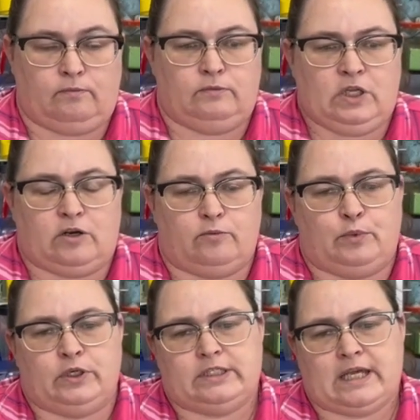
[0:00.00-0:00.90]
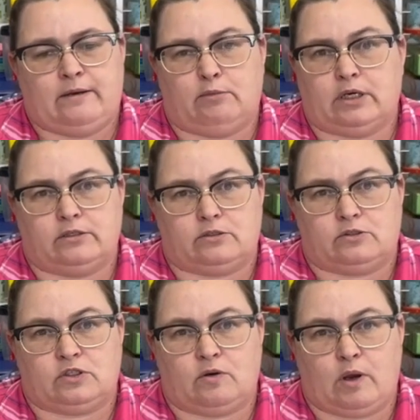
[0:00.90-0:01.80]
you know, put 10 bars or
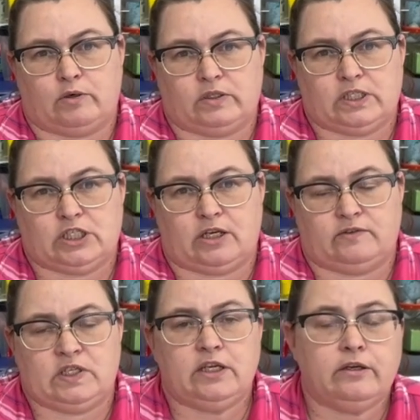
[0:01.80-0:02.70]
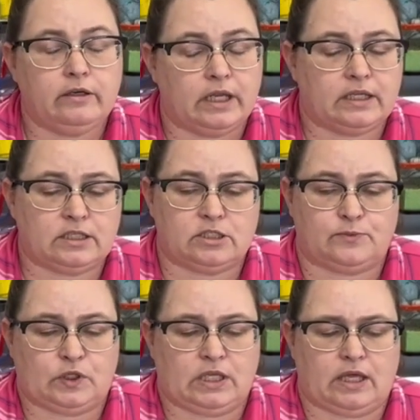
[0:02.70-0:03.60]
so out on the shelves here, and then just
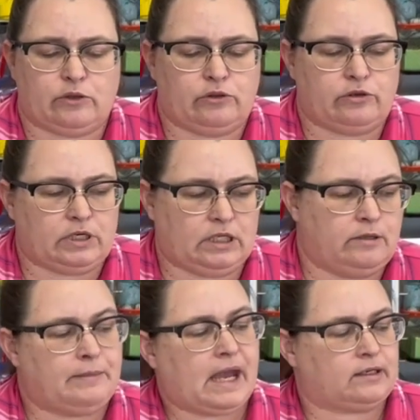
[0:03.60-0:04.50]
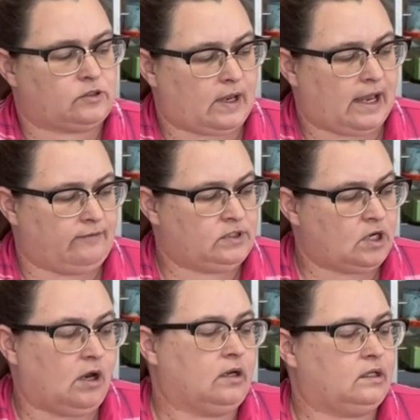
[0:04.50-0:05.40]
put the other 30 in the back so I have
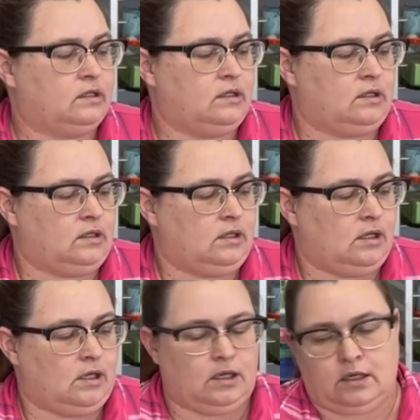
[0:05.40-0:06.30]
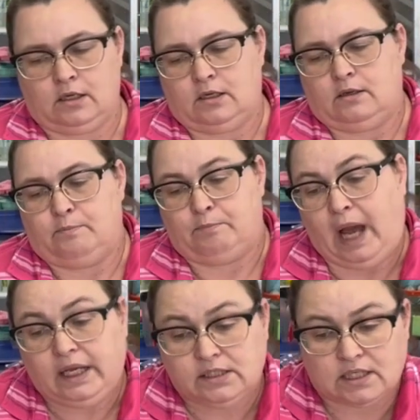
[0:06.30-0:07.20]
stock.
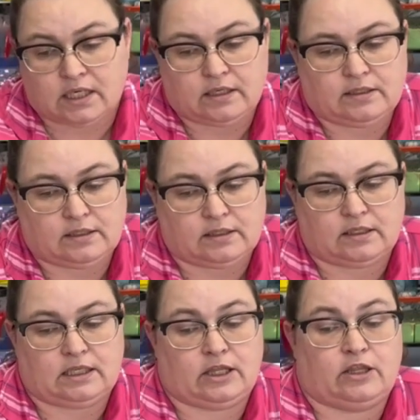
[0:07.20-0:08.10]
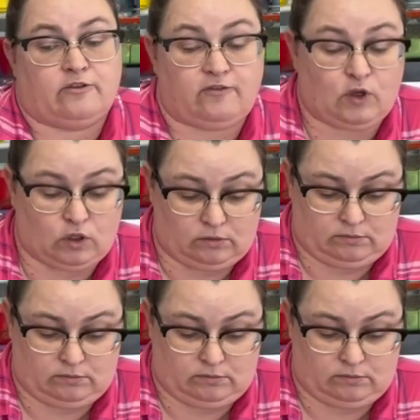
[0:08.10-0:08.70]
But they're full.